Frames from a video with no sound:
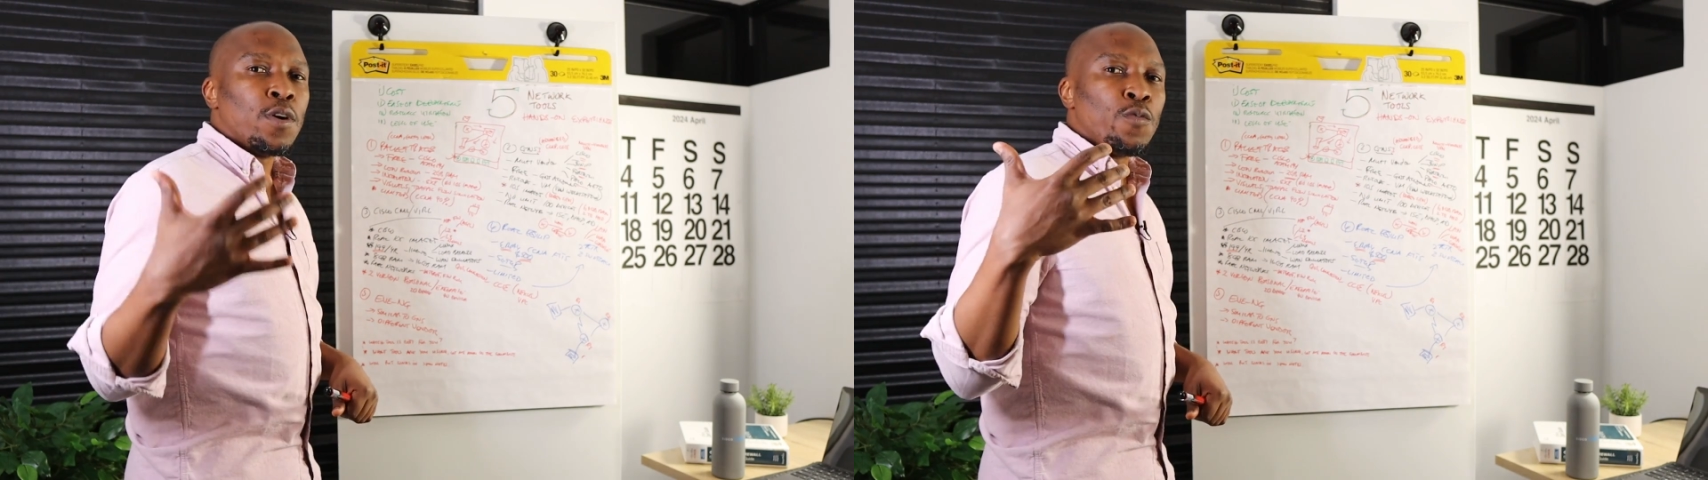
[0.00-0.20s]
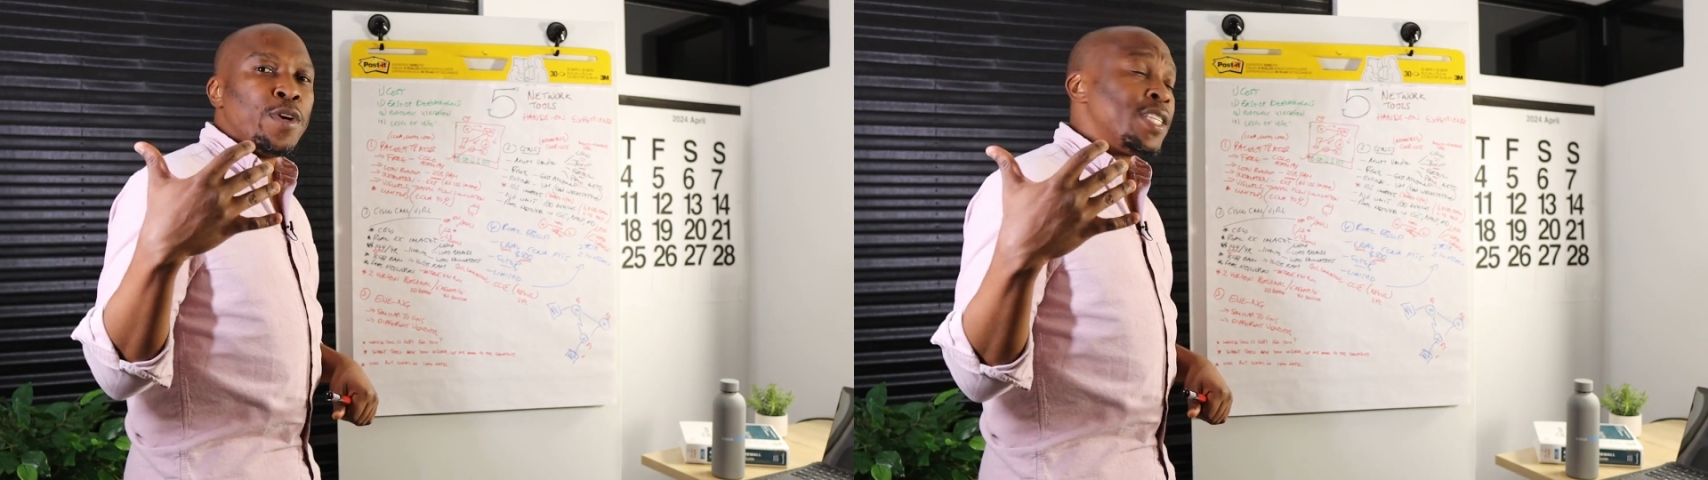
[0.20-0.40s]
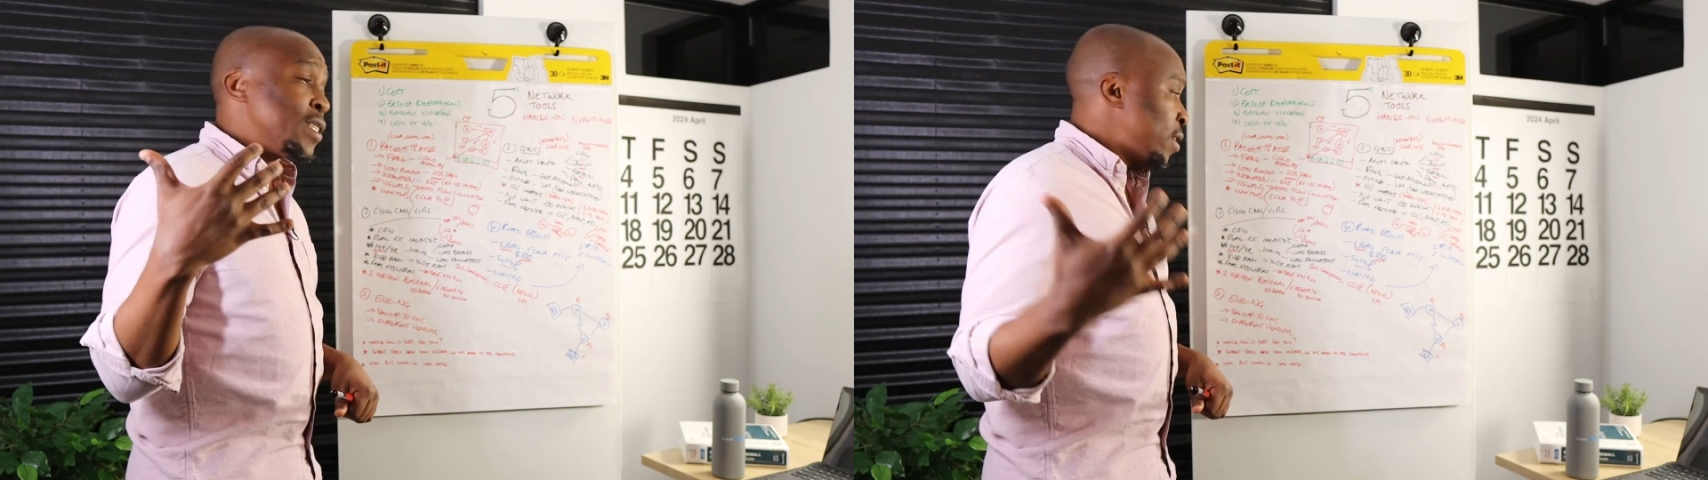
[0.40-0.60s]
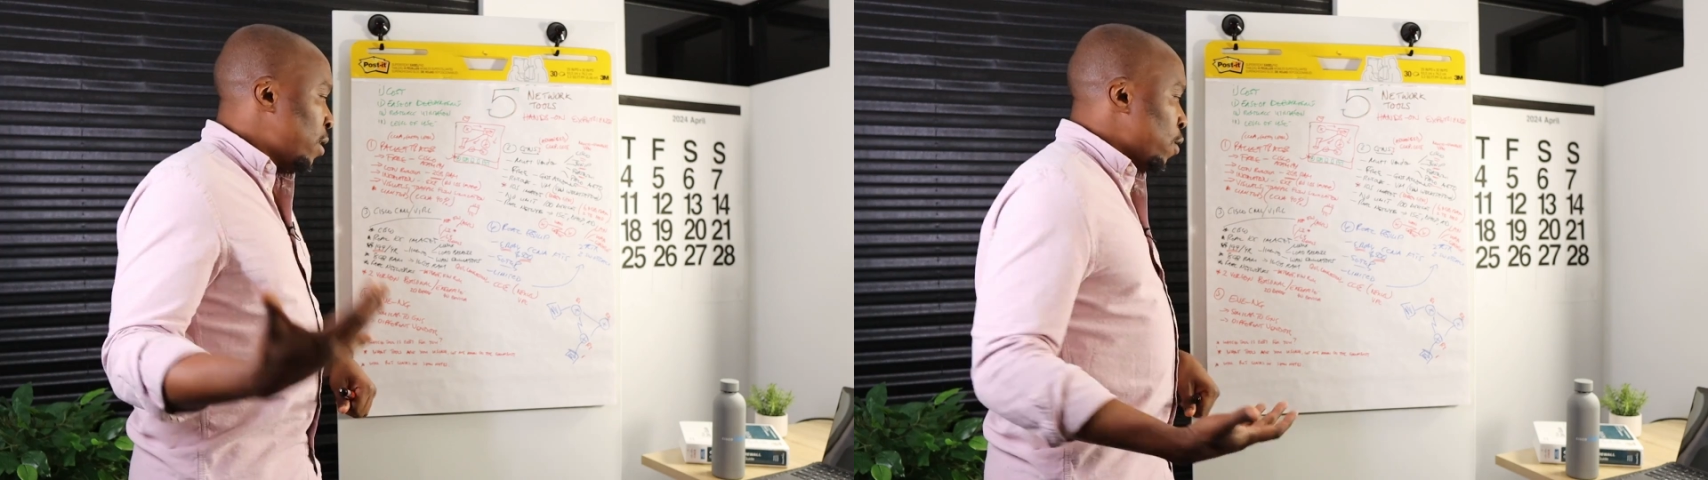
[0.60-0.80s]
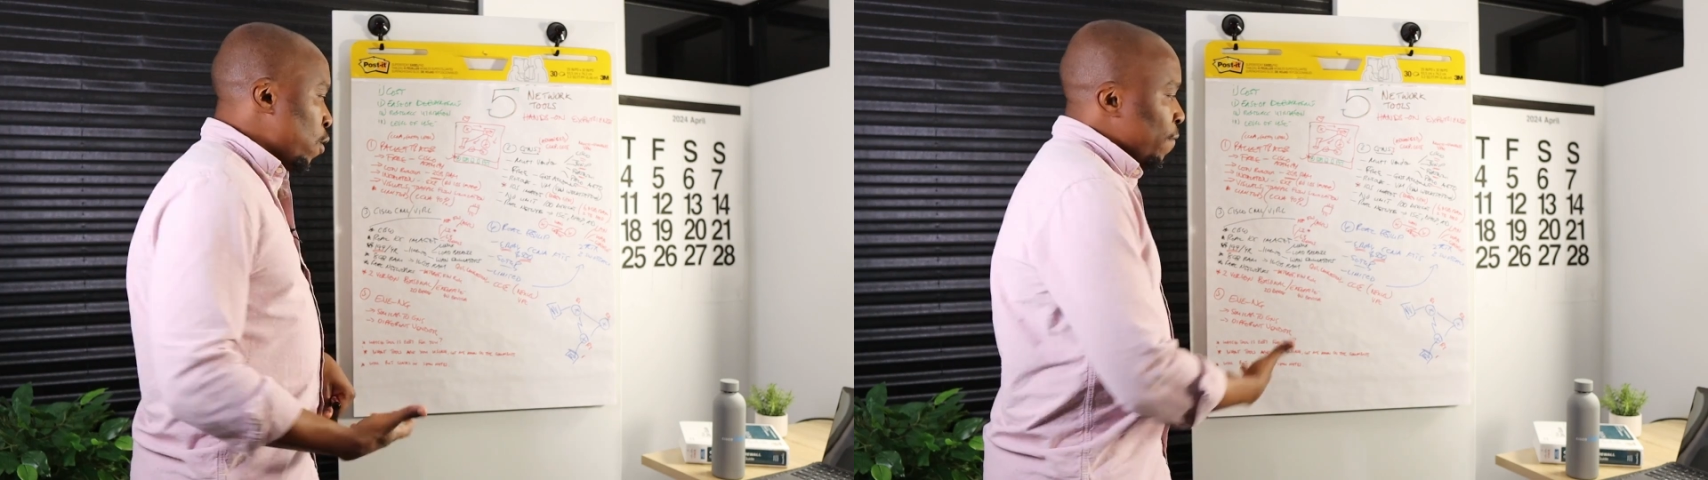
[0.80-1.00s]
on which
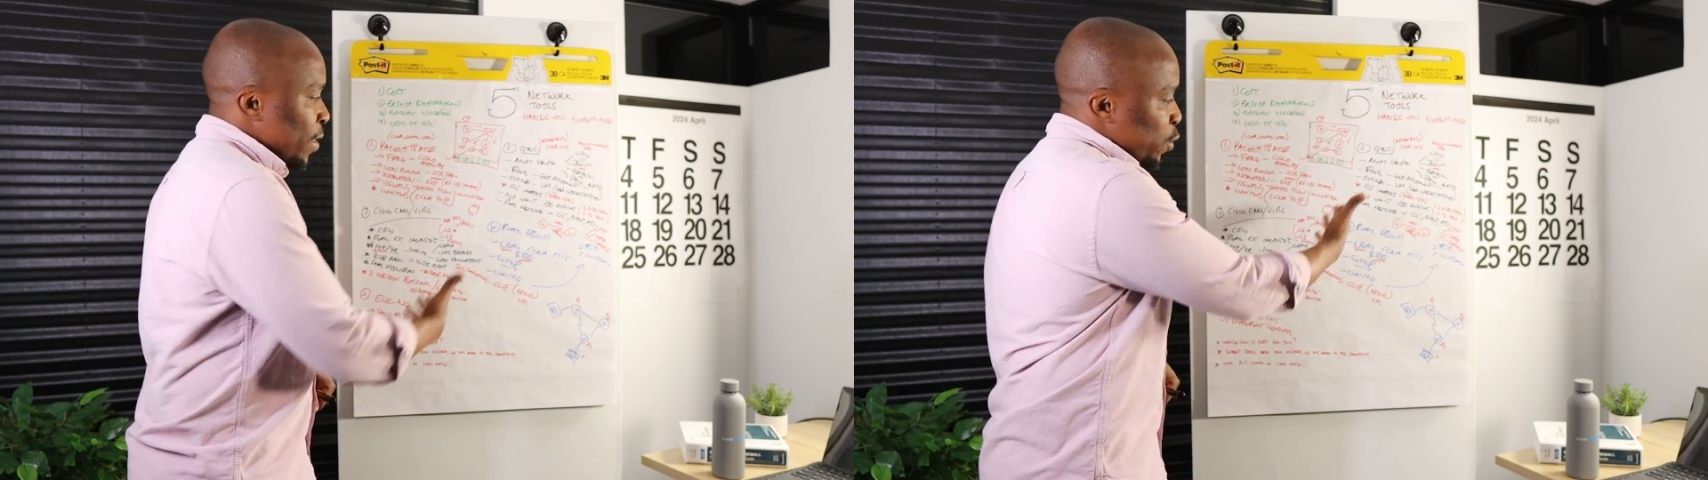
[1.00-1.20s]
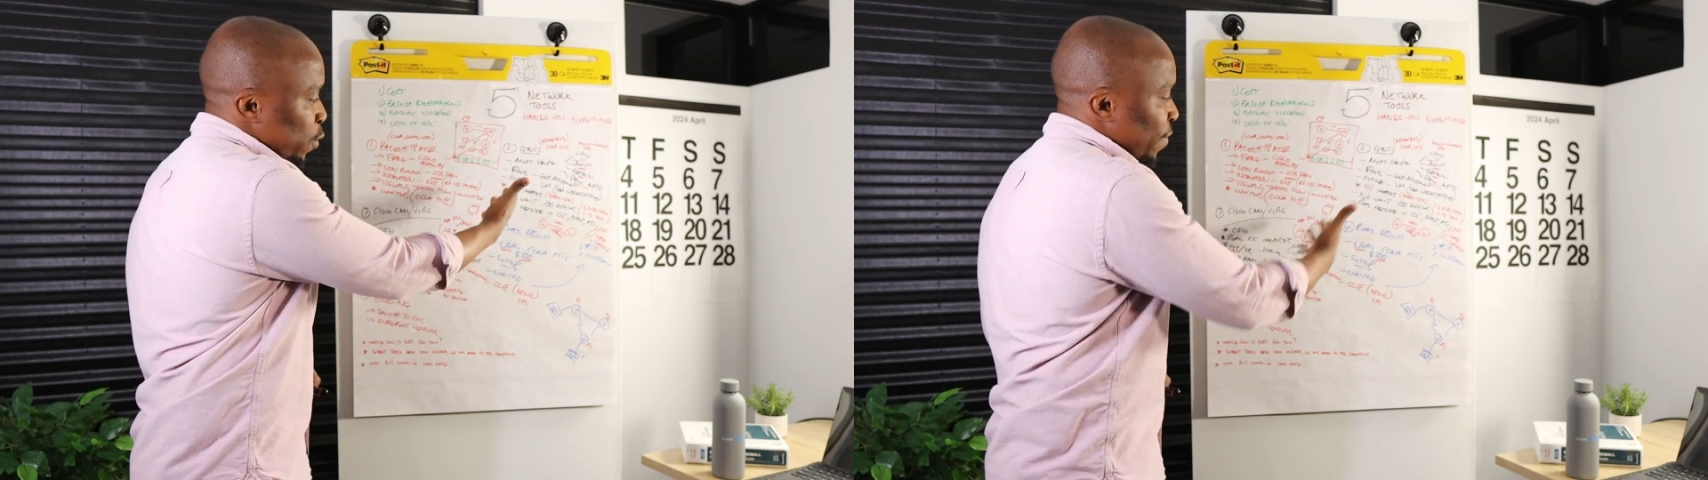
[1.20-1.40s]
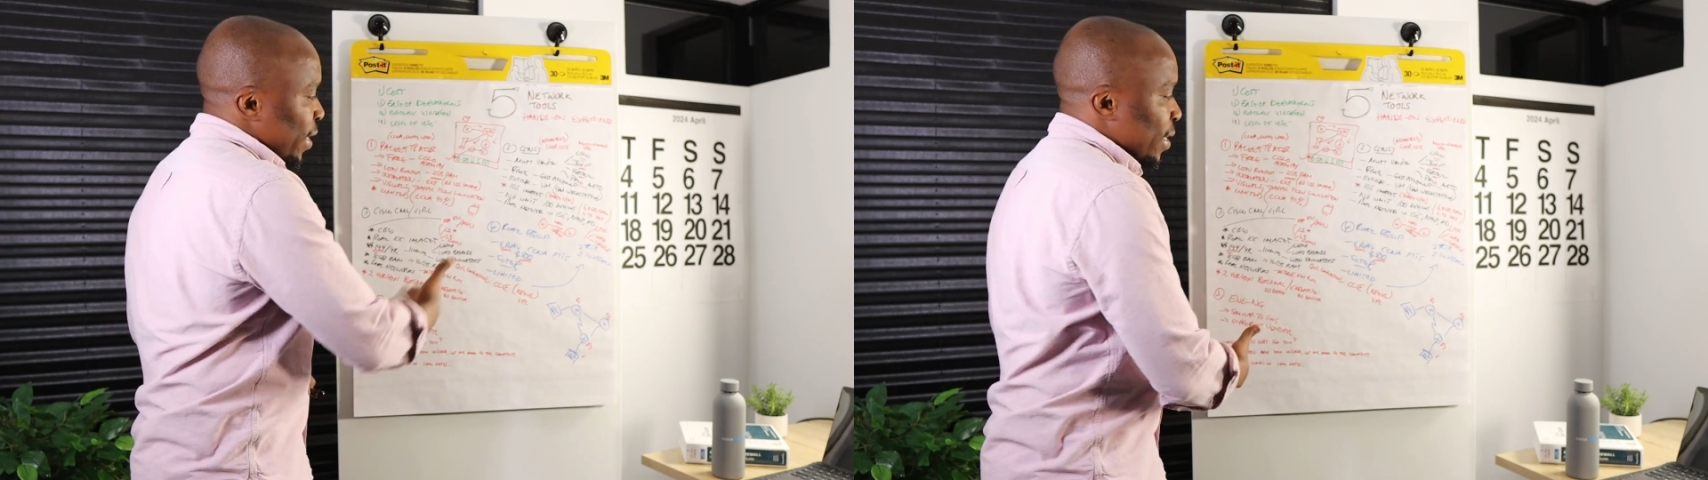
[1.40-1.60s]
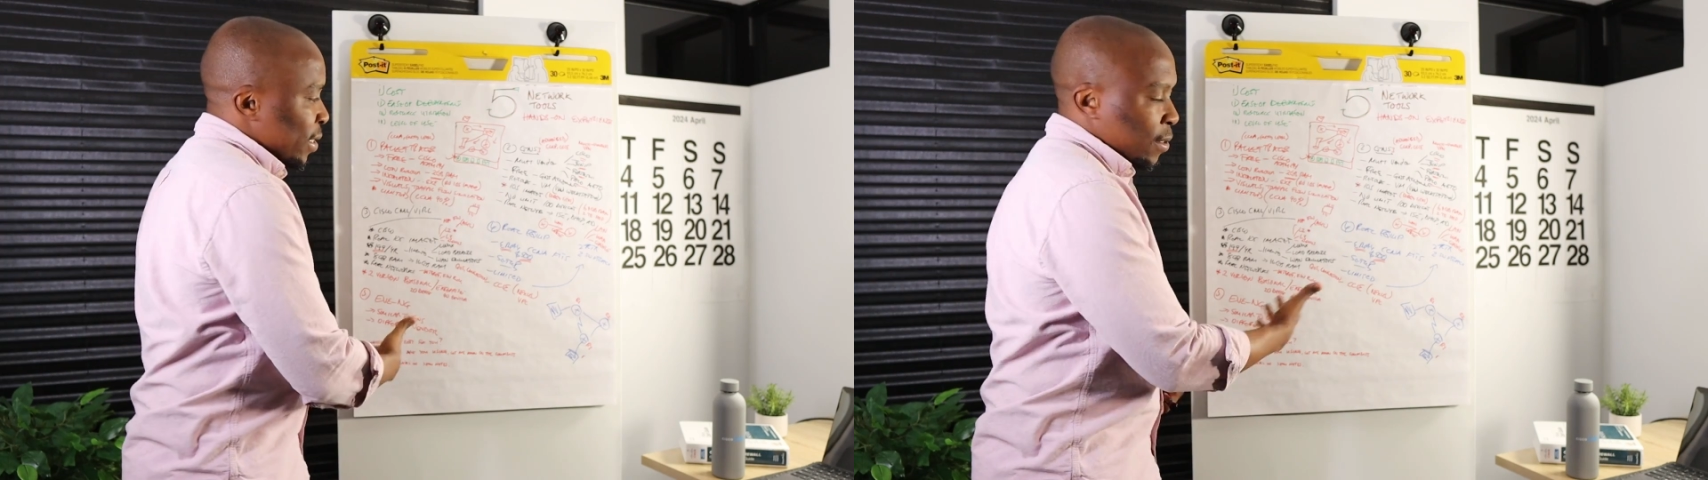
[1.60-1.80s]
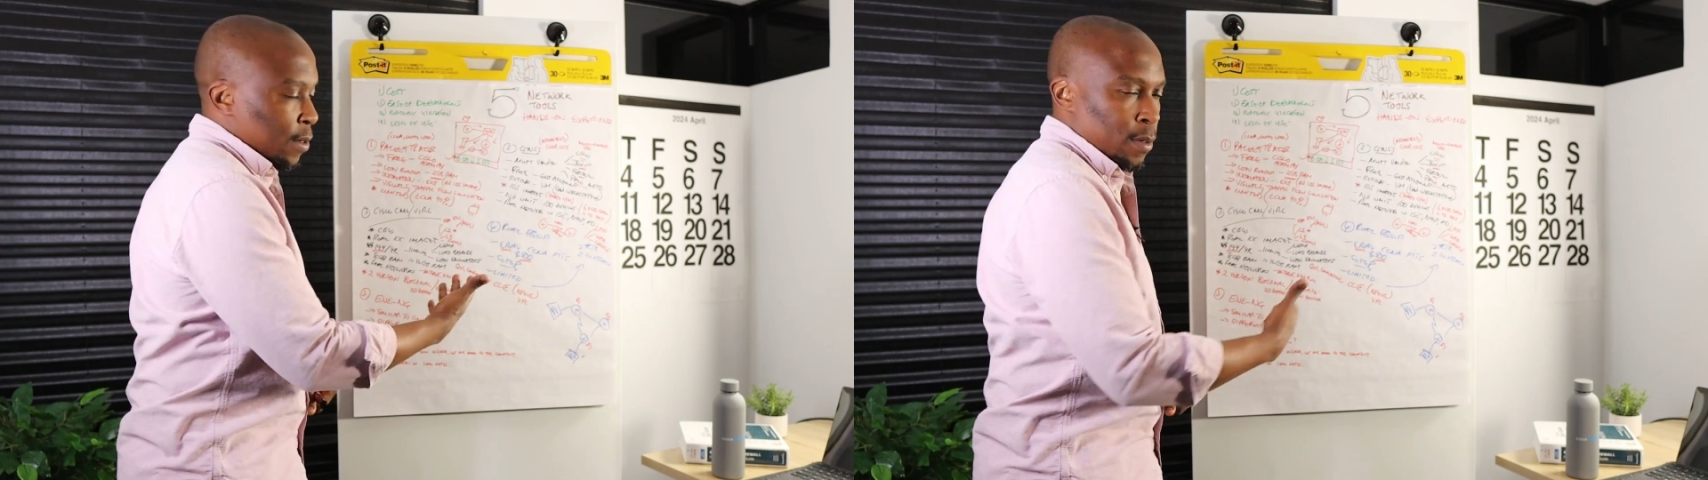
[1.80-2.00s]
of the two
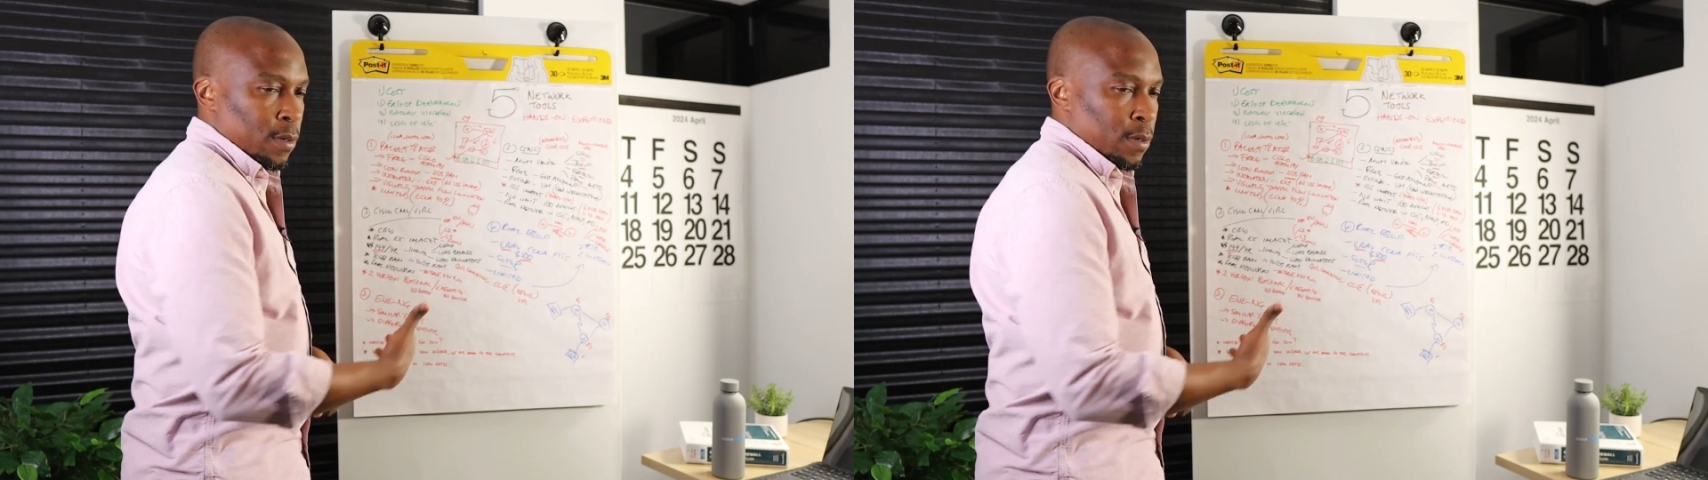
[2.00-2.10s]
vendors,